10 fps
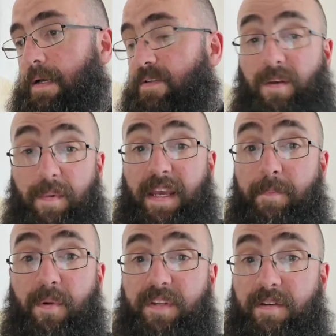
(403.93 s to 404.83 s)
So I better
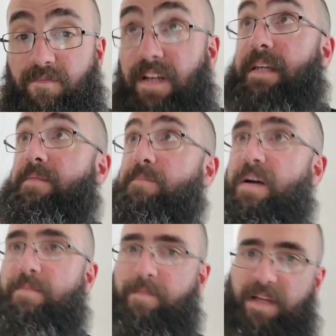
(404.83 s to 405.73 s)
get bonding really and
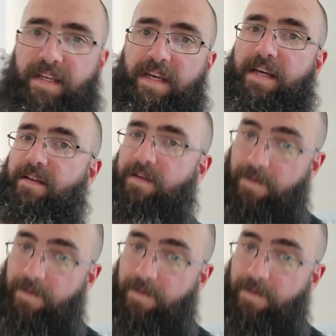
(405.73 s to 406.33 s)
mind my bloody head.